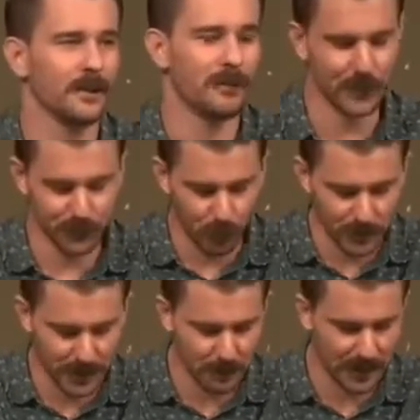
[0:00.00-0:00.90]
verse
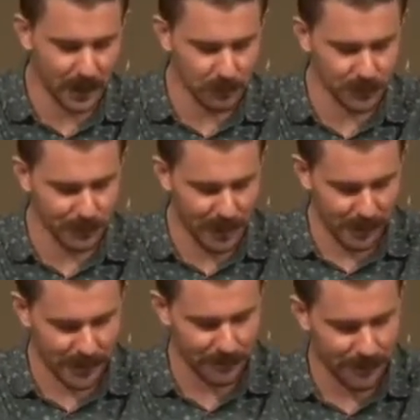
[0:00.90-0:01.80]
14 becomes
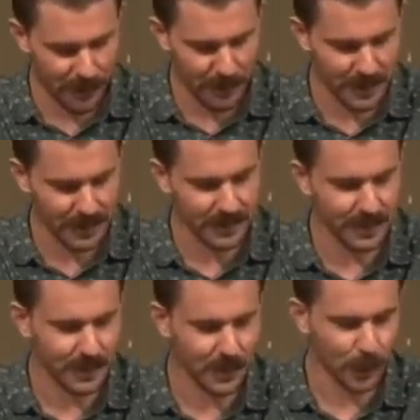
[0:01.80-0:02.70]
very, very
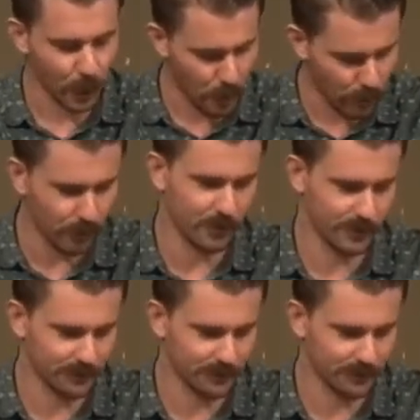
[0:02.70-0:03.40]
long.